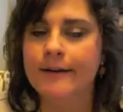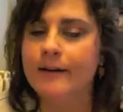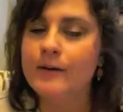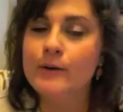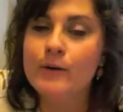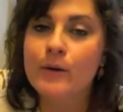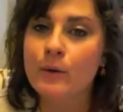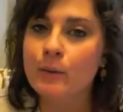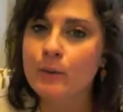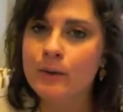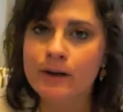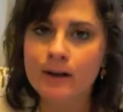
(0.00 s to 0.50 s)

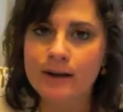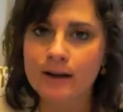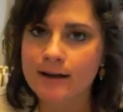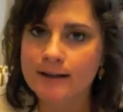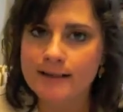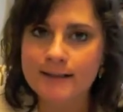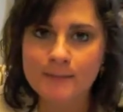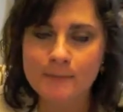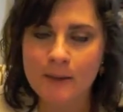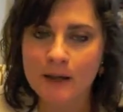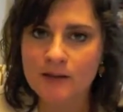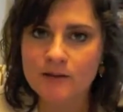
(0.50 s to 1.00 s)
No one
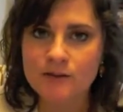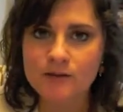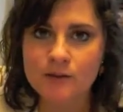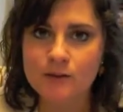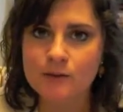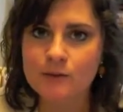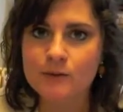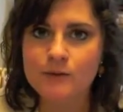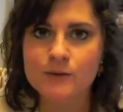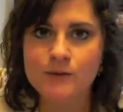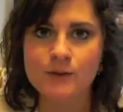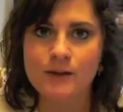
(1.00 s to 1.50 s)
expects
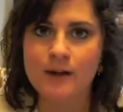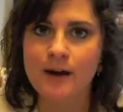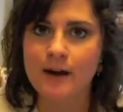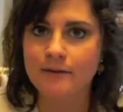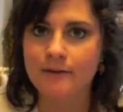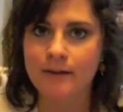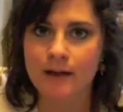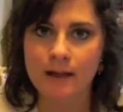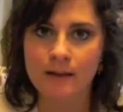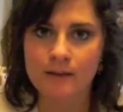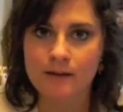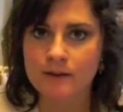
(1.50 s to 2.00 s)
you to
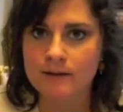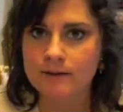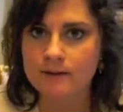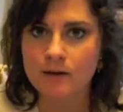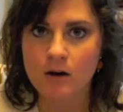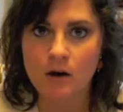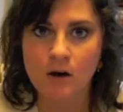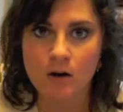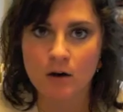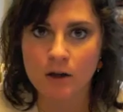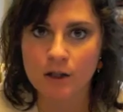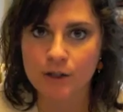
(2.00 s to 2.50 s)
navigate this
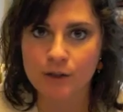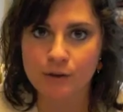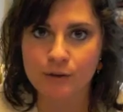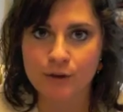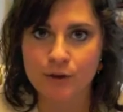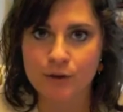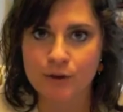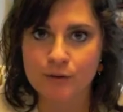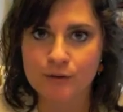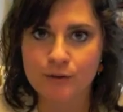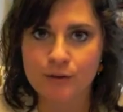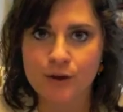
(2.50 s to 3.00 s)
all on your
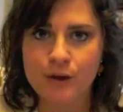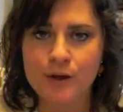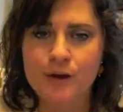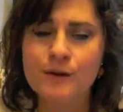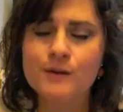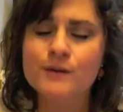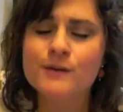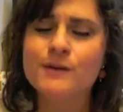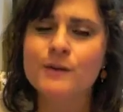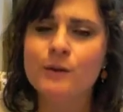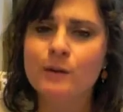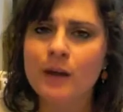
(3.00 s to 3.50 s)
own,
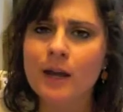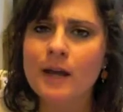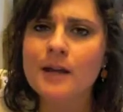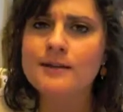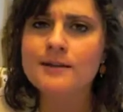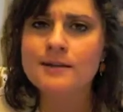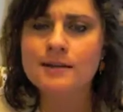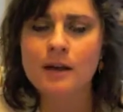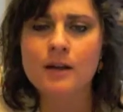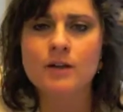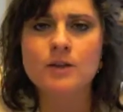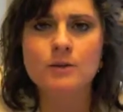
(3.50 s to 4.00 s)
so get
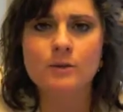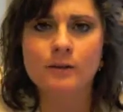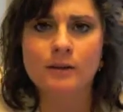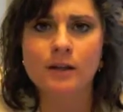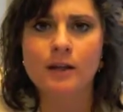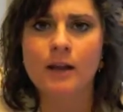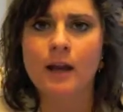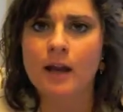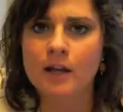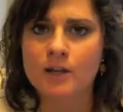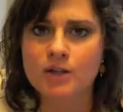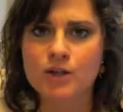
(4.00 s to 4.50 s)
in touch with
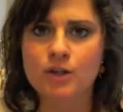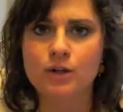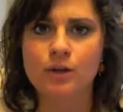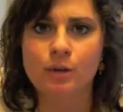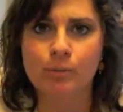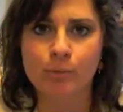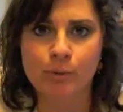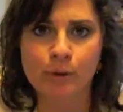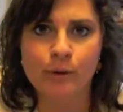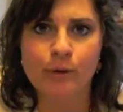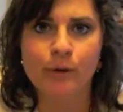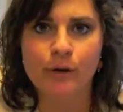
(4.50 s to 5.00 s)
an agent or
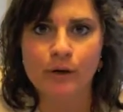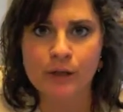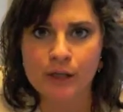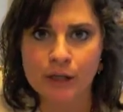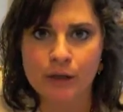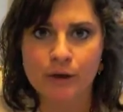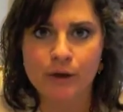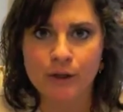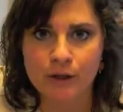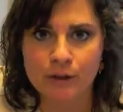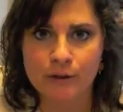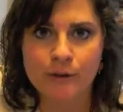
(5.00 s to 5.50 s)
broker
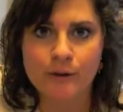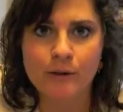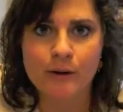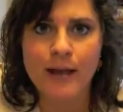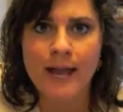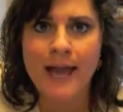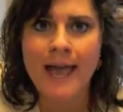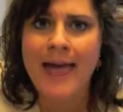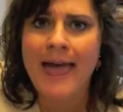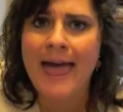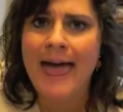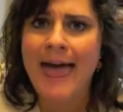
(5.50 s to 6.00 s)
near you
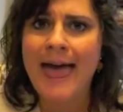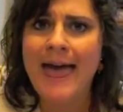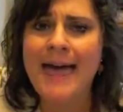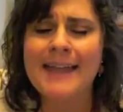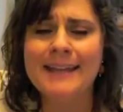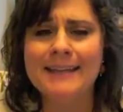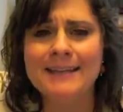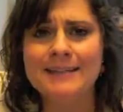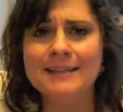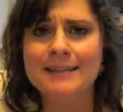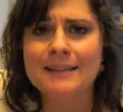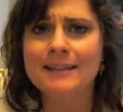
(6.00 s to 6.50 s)

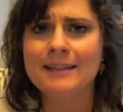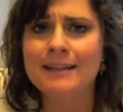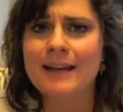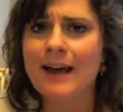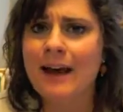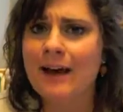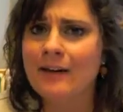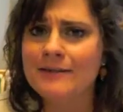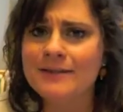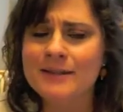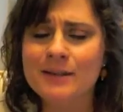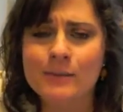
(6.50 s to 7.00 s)
and
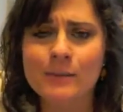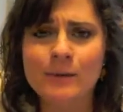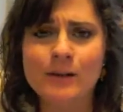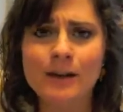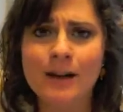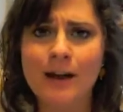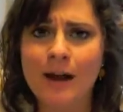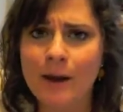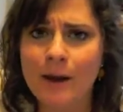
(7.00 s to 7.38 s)
have someone